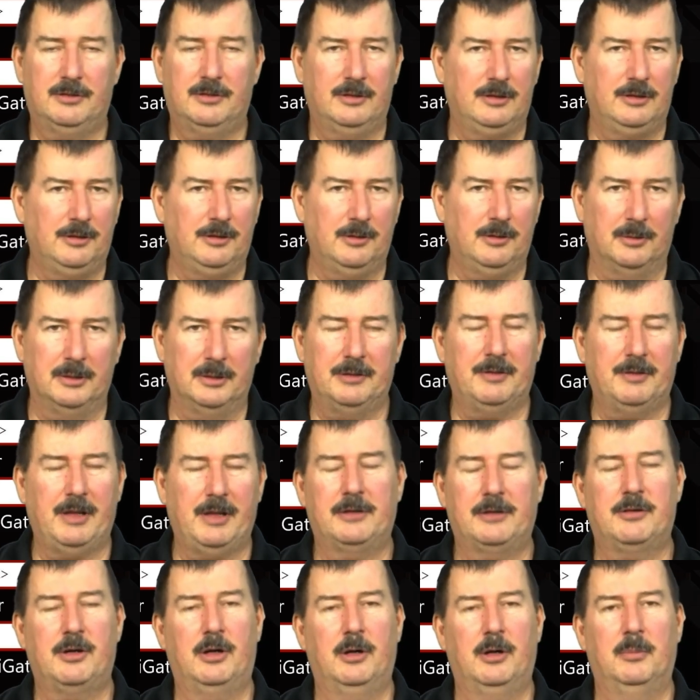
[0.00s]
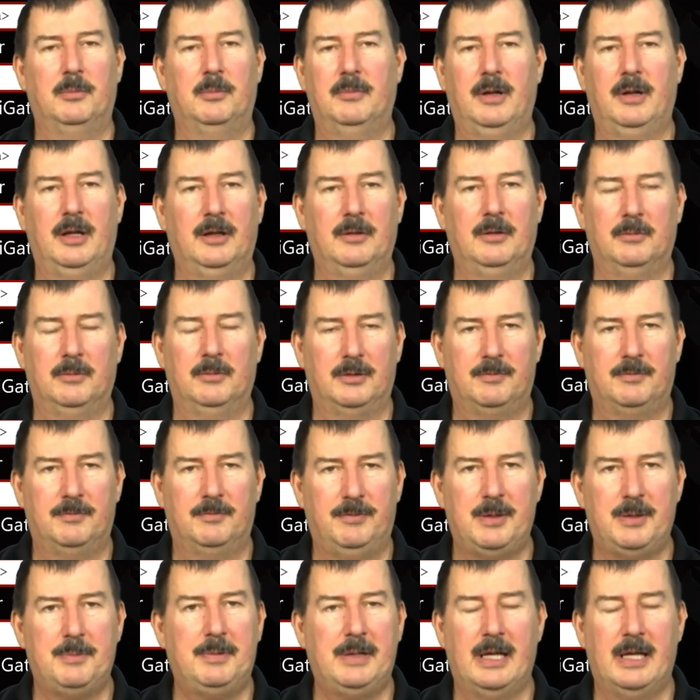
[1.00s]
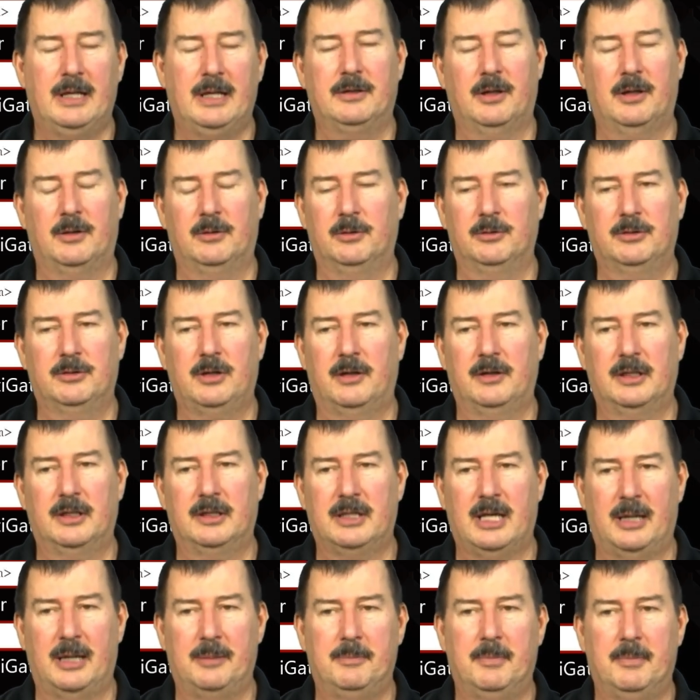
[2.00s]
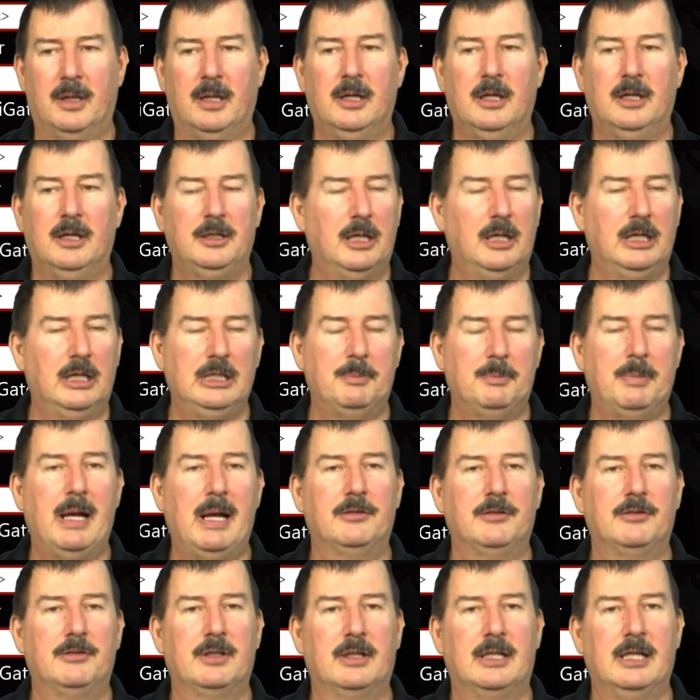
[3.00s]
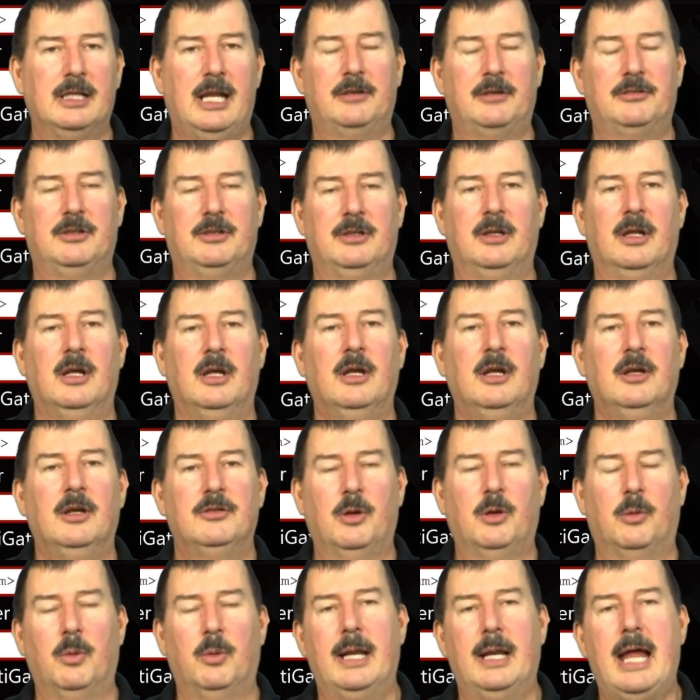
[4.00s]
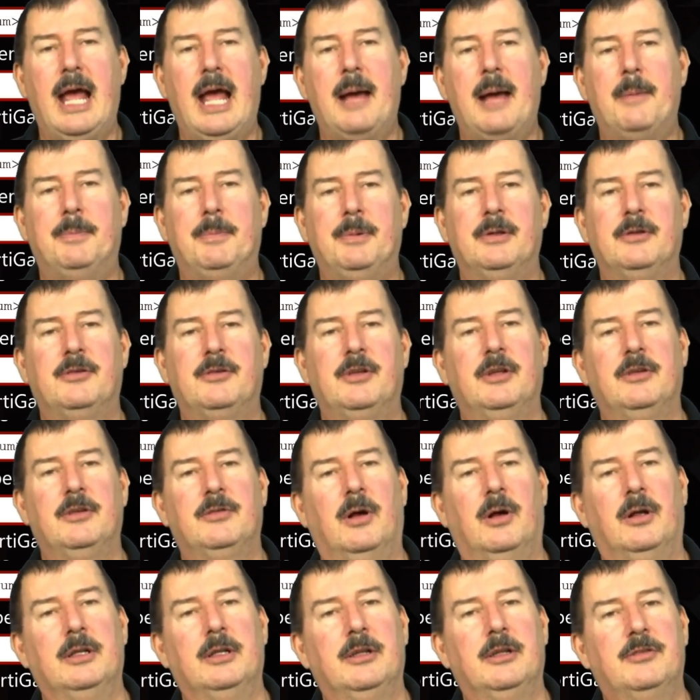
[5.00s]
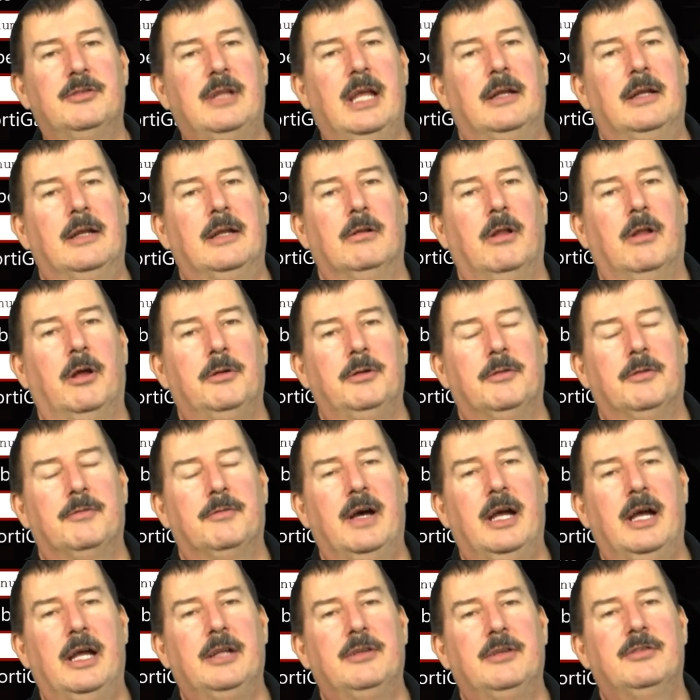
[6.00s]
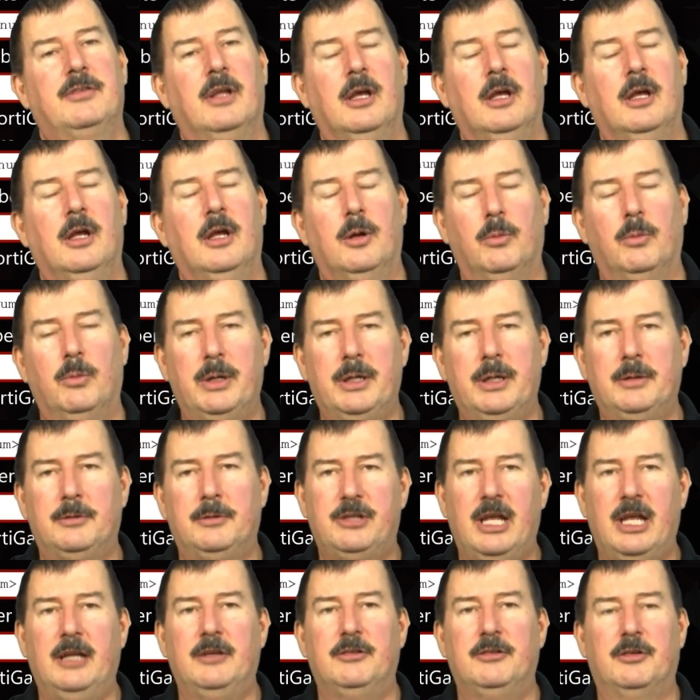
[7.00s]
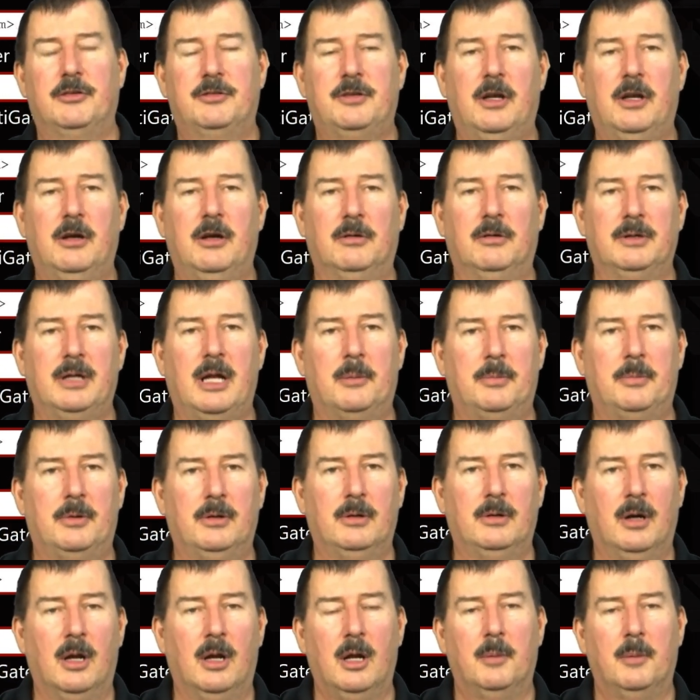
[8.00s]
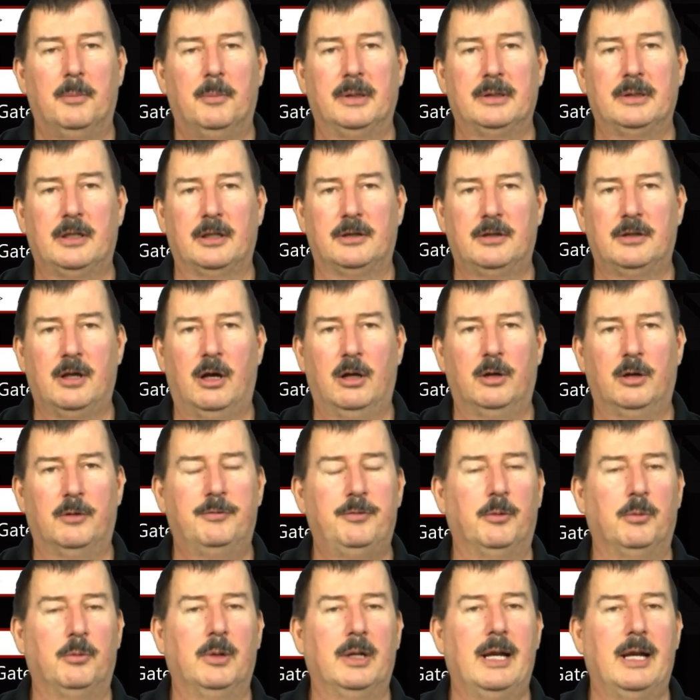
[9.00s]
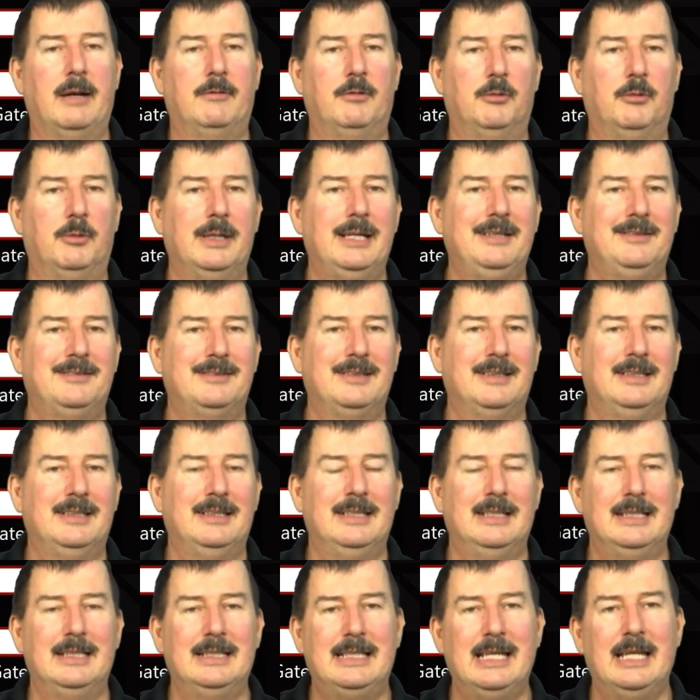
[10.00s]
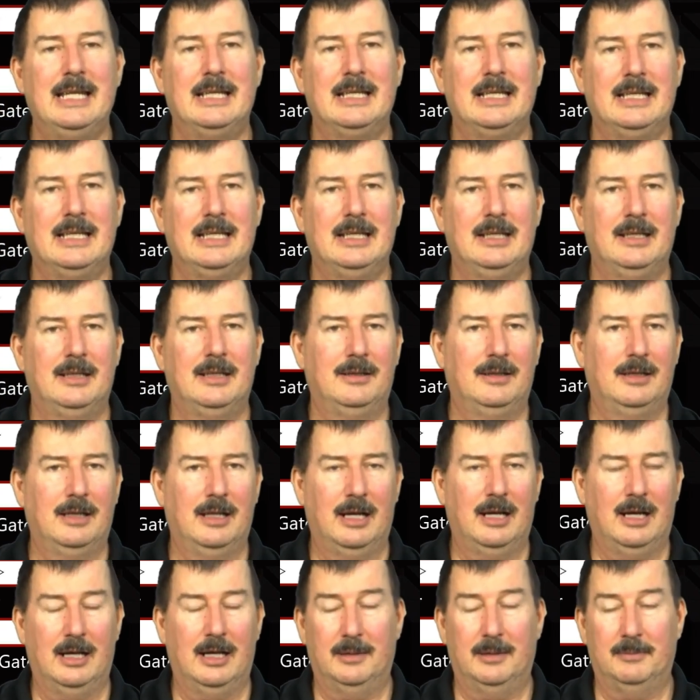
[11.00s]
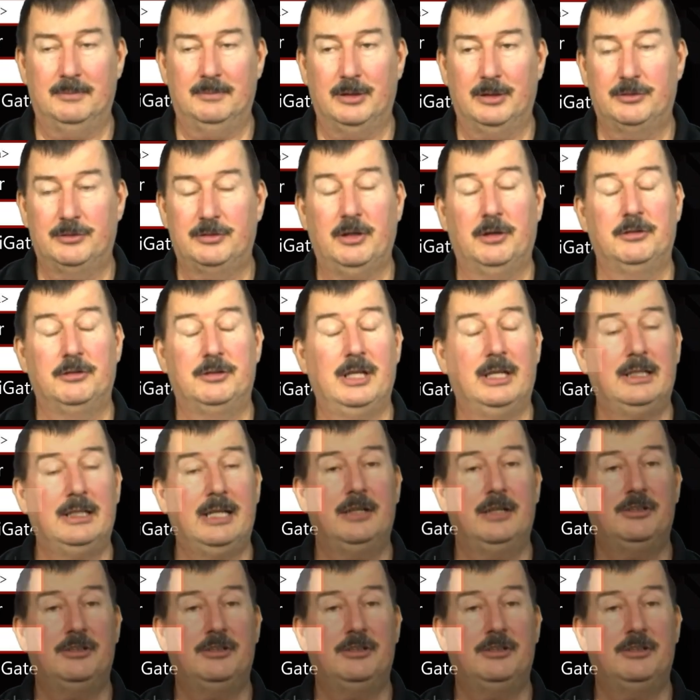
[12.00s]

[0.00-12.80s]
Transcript: You'll hear that term with VPN tunnels all the time. You bounce the connection. So what happens is on the standalone device, we change the serial number, but the tunnel, for whatever reason, didn't associate that